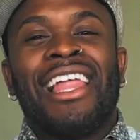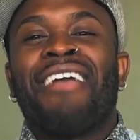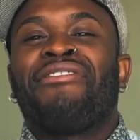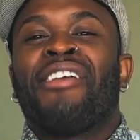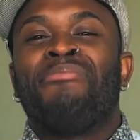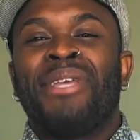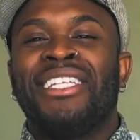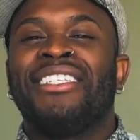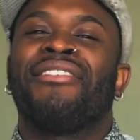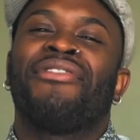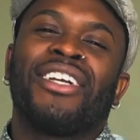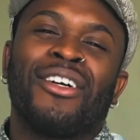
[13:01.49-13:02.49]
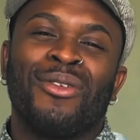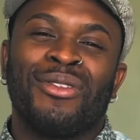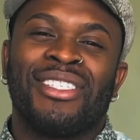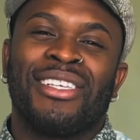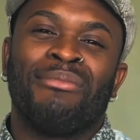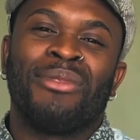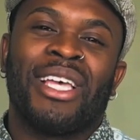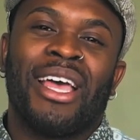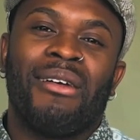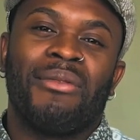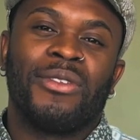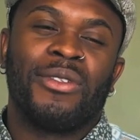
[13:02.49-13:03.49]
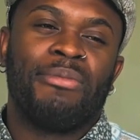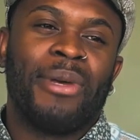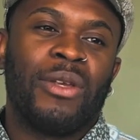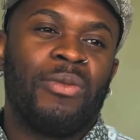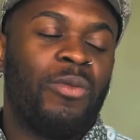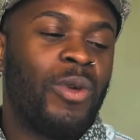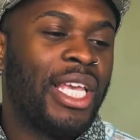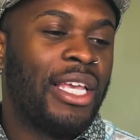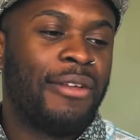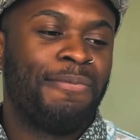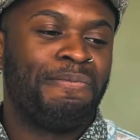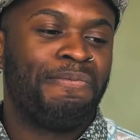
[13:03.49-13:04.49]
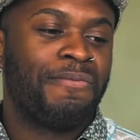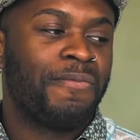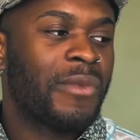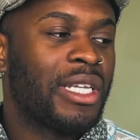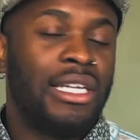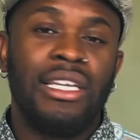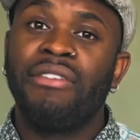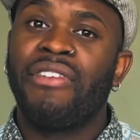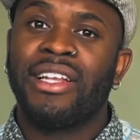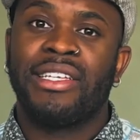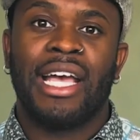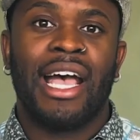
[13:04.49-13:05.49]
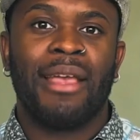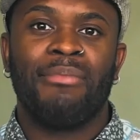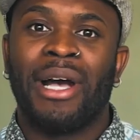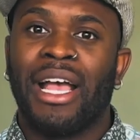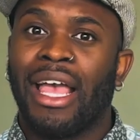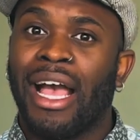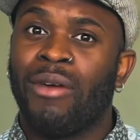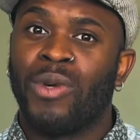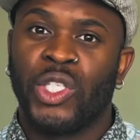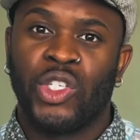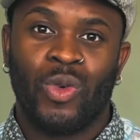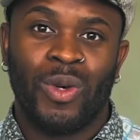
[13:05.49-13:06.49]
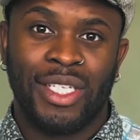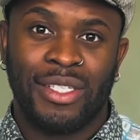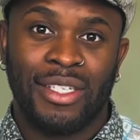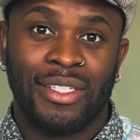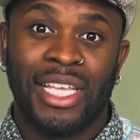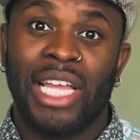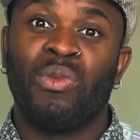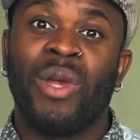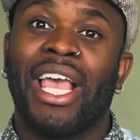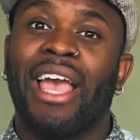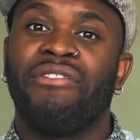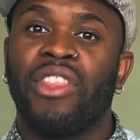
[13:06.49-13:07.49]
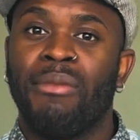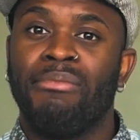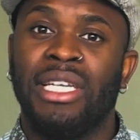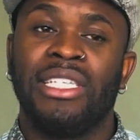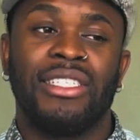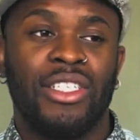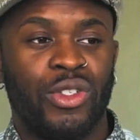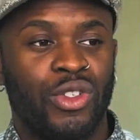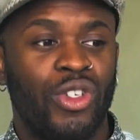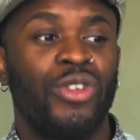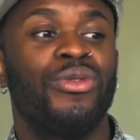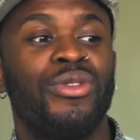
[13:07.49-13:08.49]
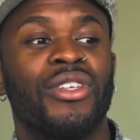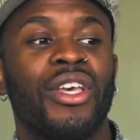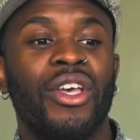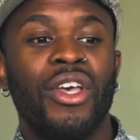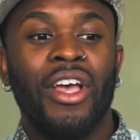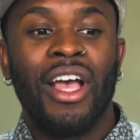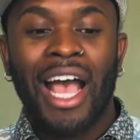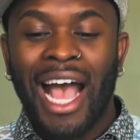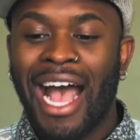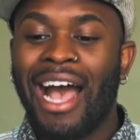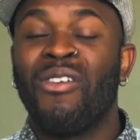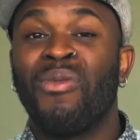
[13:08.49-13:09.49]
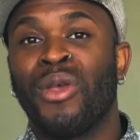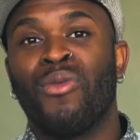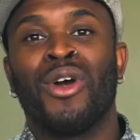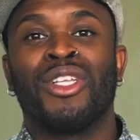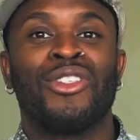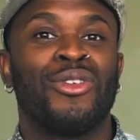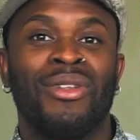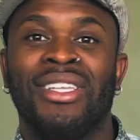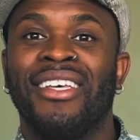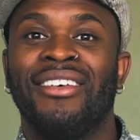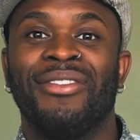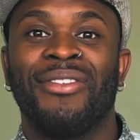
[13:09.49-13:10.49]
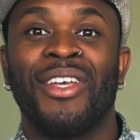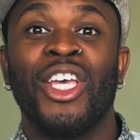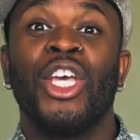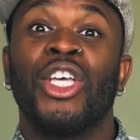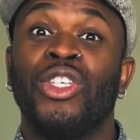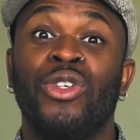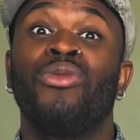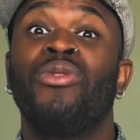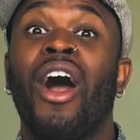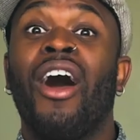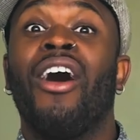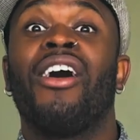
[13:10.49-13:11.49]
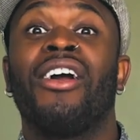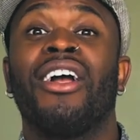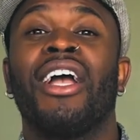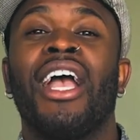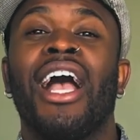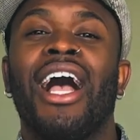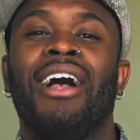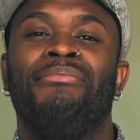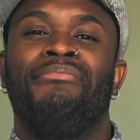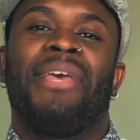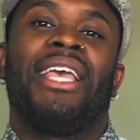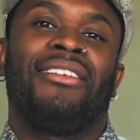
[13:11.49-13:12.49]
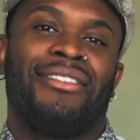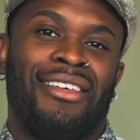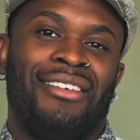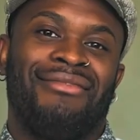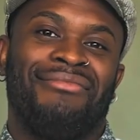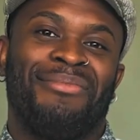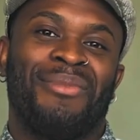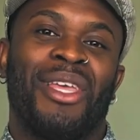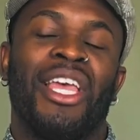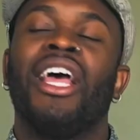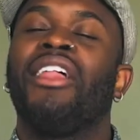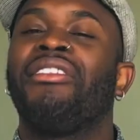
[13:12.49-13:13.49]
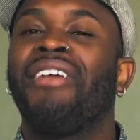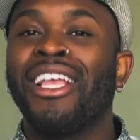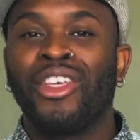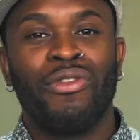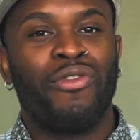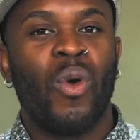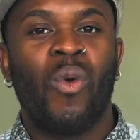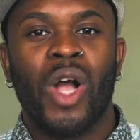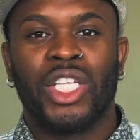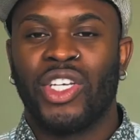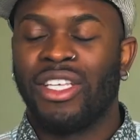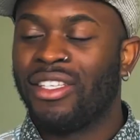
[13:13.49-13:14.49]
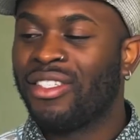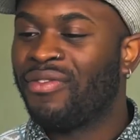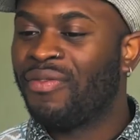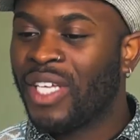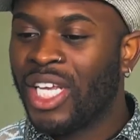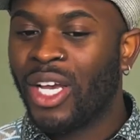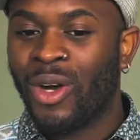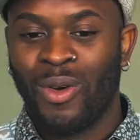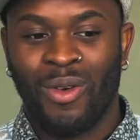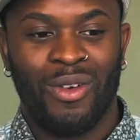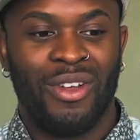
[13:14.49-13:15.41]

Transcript: Life can be difficult sometimes, but we live and die by our choices, and we have the ability to choose how we want to live. You are amazing. Thank you for watching this video.